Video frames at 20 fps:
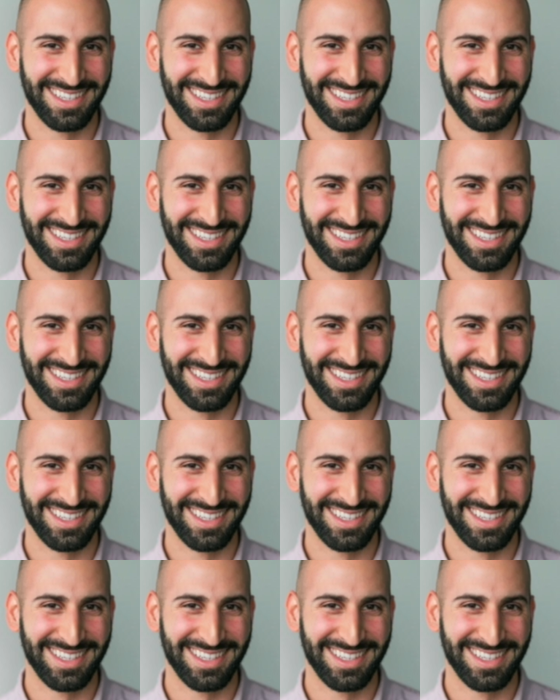
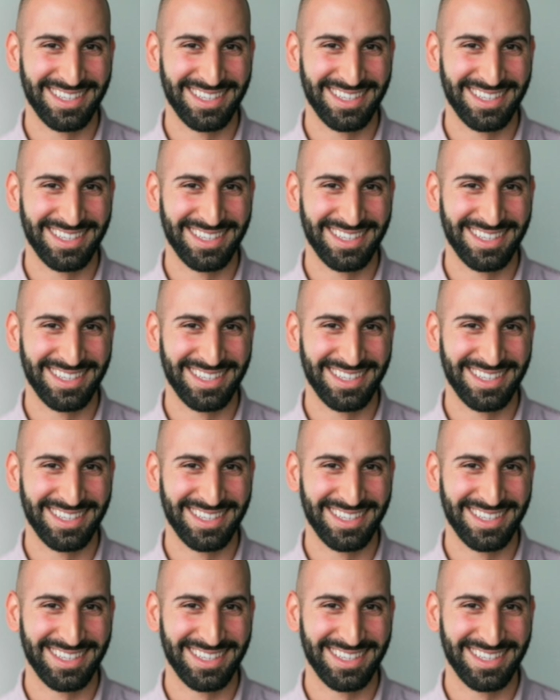
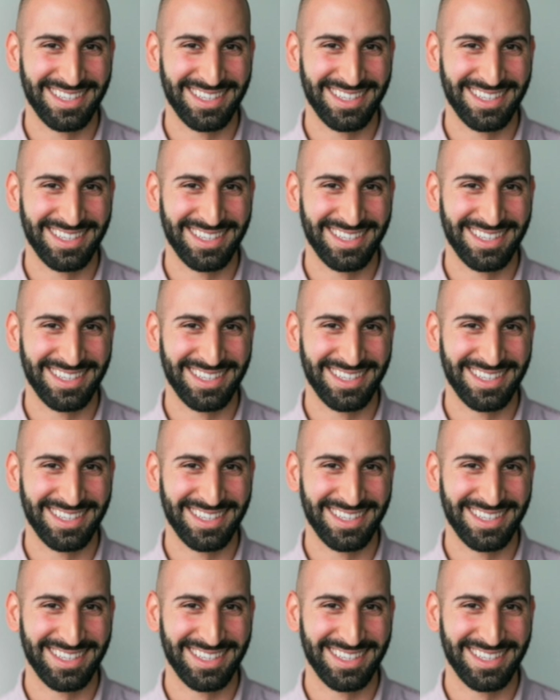
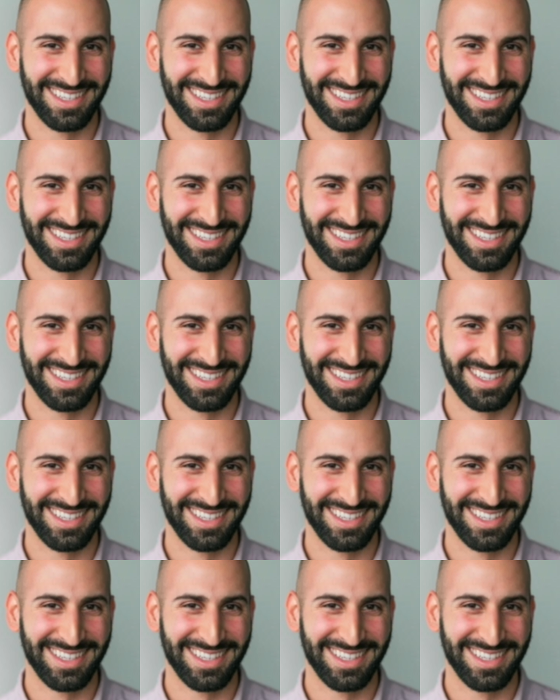
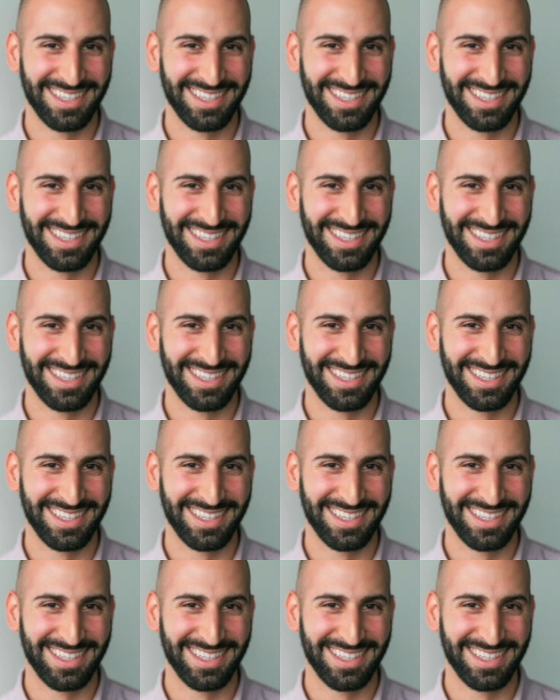
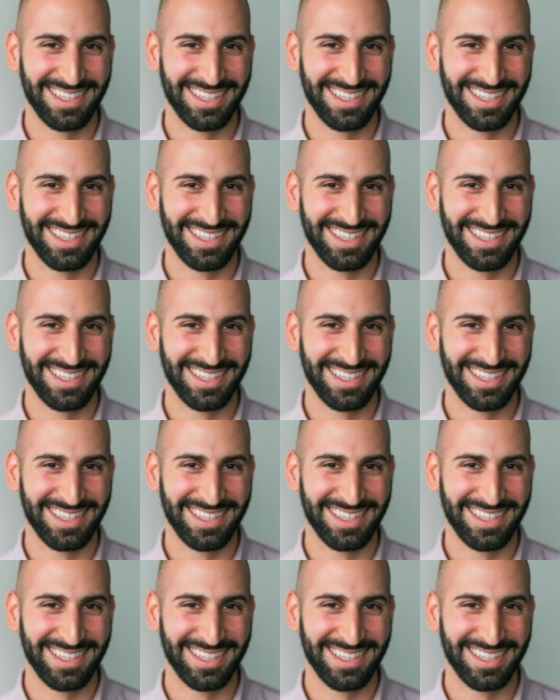
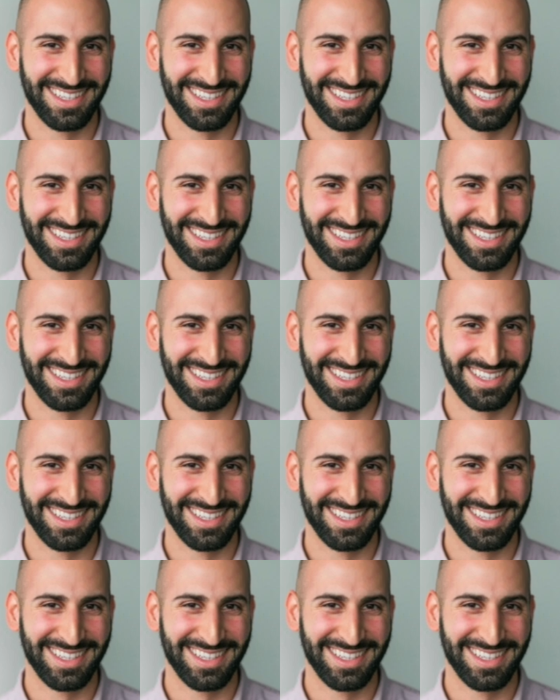This is a still picture; no speech is visible.